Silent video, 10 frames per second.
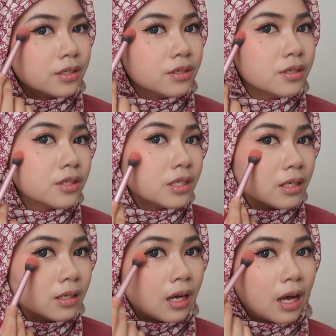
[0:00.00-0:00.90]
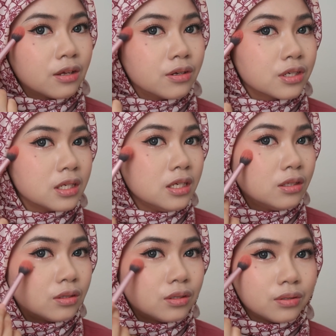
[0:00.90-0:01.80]
Blush your cheek. I usually
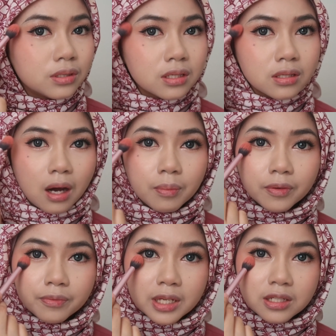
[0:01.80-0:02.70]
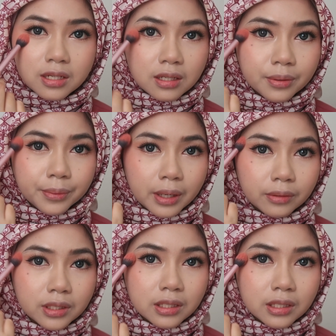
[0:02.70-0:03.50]
do the top of my cheek around